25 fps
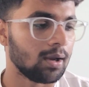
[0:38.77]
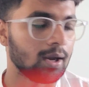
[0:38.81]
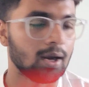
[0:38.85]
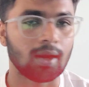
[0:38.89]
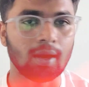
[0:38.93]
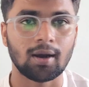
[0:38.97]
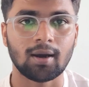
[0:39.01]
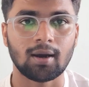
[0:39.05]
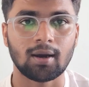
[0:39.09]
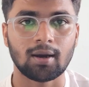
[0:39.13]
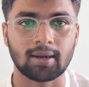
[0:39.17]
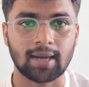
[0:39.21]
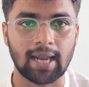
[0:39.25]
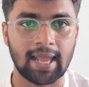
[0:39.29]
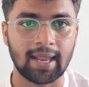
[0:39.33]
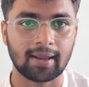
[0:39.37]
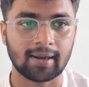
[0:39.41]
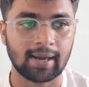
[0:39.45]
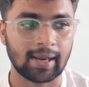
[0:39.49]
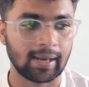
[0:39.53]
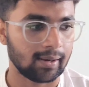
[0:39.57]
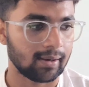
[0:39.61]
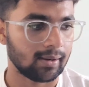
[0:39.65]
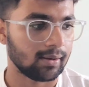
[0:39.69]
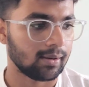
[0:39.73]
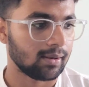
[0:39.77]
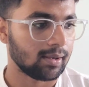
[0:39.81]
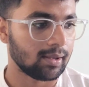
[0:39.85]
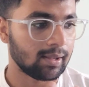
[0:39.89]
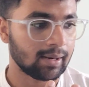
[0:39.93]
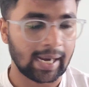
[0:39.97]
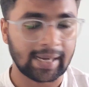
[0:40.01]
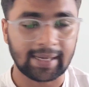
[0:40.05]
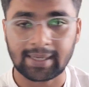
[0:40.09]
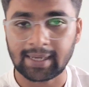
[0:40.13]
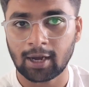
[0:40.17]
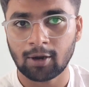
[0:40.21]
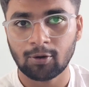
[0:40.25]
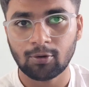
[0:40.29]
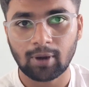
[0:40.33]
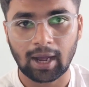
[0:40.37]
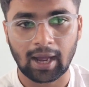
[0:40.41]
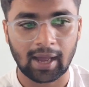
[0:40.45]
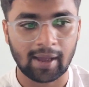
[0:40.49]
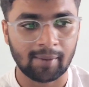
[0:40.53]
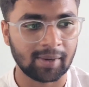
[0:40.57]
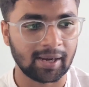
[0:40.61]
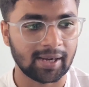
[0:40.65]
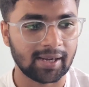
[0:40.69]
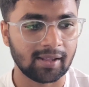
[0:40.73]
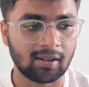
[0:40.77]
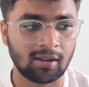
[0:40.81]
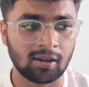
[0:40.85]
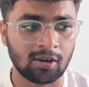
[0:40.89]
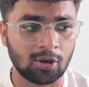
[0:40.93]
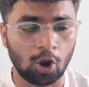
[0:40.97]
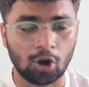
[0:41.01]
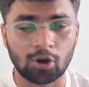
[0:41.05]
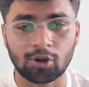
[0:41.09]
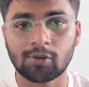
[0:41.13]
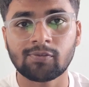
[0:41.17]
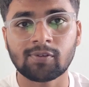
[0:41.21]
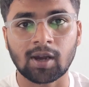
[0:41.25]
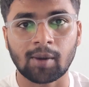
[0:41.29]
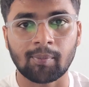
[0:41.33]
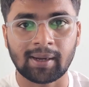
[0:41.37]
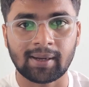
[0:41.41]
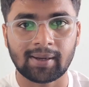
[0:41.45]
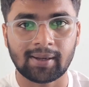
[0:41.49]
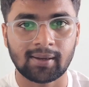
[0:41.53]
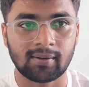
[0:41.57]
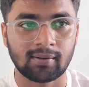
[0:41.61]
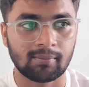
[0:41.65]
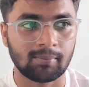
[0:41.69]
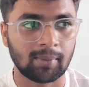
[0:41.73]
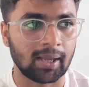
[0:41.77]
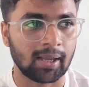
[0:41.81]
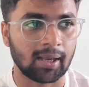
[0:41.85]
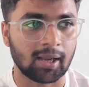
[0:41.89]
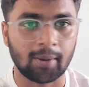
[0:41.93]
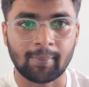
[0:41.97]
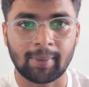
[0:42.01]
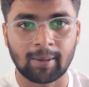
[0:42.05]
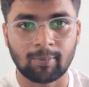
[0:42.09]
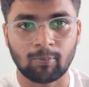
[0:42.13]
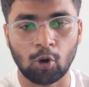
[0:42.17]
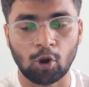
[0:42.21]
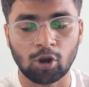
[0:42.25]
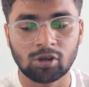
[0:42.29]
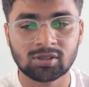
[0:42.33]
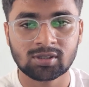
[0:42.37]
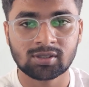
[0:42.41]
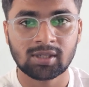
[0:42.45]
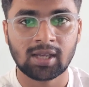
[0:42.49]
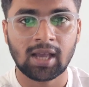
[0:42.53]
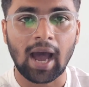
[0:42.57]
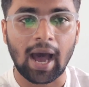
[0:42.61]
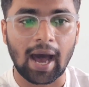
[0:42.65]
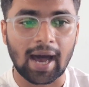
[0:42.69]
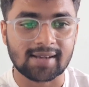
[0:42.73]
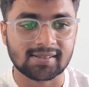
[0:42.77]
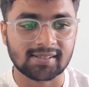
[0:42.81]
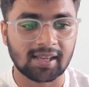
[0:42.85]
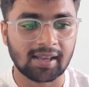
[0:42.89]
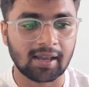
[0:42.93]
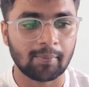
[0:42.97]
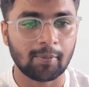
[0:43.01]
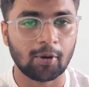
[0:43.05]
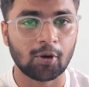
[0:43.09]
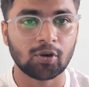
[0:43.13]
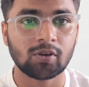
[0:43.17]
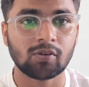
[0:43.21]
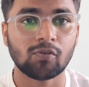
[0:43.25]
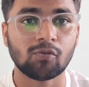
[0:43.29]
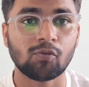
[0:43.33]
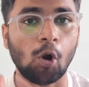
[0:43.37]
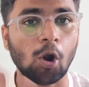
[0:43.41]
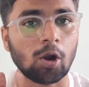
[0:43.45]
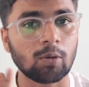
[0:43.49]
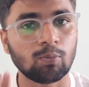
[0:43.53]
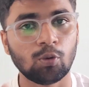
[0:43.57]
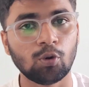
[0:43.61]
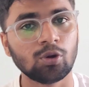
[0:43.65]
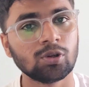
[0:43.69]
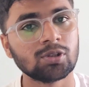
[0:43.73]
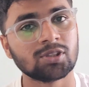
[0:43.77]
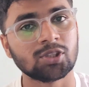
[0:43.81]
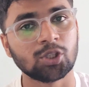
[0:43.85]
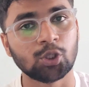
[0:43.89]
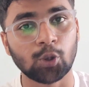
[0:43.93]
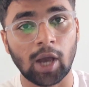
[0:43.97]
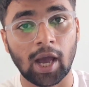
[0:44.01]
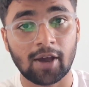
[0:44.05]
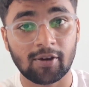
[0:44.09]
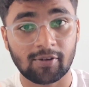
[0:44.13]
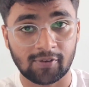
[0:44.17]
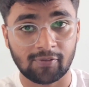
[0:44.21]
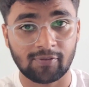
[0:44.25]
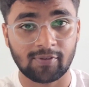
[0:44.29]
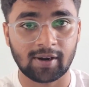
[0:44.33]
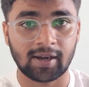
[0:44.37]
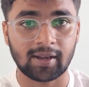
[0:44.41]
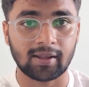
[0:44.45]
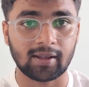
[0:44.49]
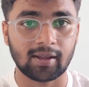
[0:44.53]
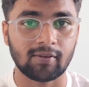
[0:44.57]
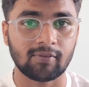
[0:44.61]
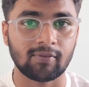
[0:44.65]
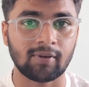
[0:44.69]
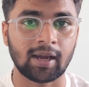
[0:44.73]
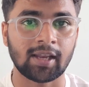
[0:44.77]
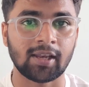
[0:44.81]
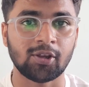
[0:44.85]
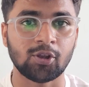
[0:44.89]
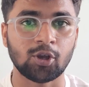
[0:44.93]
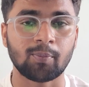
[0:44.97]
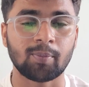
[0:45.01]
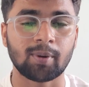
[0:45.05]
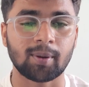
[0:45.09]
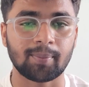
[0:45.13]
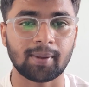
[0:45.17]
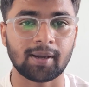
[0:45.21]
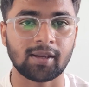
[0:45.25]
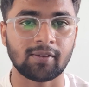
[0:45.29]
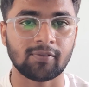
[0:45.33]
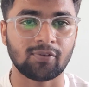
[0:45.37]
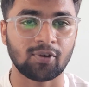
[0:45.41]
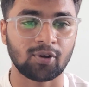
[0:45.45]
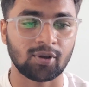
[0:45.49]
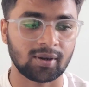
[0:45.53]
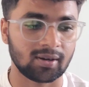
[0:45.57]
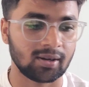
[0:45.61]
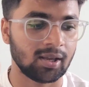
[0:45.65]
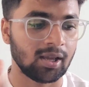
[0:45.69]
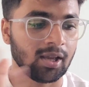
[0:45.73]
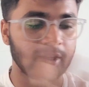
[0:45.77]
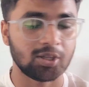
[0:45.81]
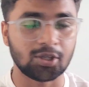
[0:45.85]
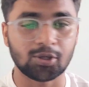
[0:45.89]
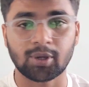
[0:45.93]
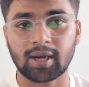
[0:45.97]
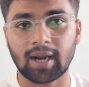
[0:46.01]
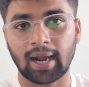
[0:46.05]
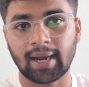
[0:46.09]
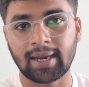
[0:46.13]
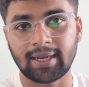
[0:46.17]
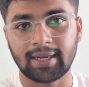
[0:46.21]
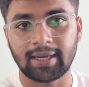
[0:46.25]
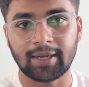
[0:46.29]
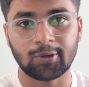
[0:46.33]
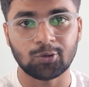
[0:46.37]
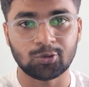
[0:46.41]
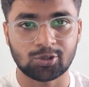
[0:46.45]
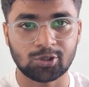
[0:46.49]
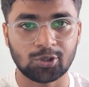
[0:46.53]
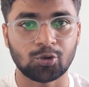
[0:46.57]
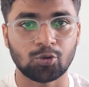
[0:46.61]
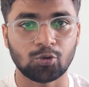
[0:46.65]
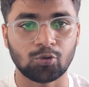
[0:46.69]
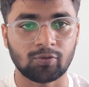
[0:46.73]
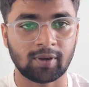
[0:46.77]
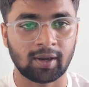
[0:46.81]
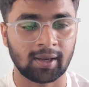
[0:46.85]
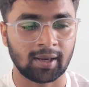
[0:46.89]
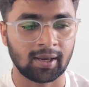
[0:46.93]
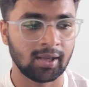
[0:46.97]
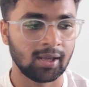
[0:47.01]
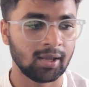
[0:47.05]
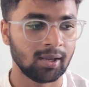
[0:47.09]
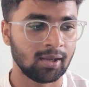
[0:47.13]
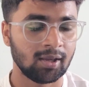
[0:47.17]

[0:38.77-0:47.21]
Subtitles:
Right now, I am getting a lot of comment in my comment box asking about what books you have referred while you are preparing for your IAT 2025.